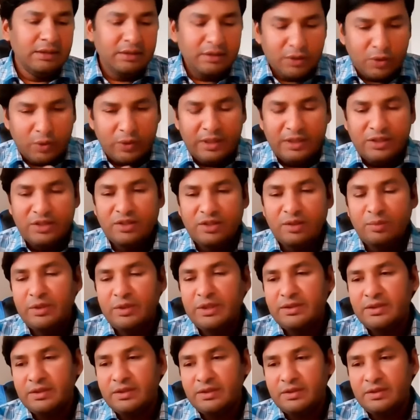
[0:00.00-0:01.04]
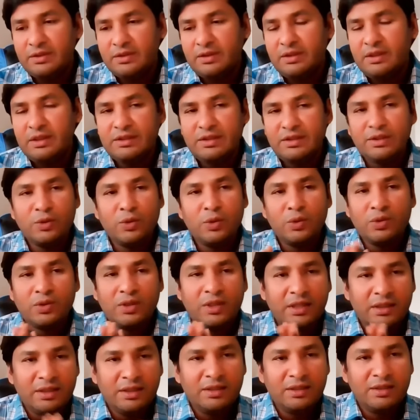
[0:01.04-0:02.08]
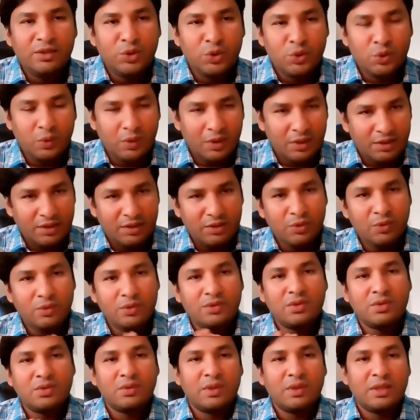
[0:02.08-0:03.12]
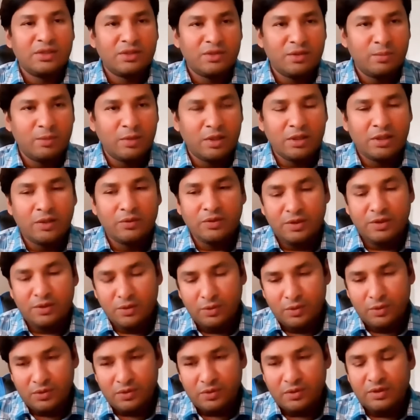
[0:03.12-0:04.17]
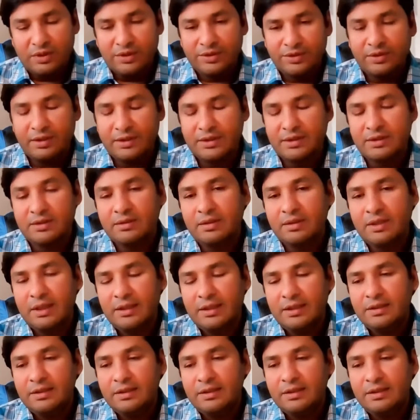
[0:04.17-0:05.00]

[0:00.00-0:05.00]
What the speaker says: it's a donation basis. It doesn't go to any individual. It goes to ashram account. It goes to the trust.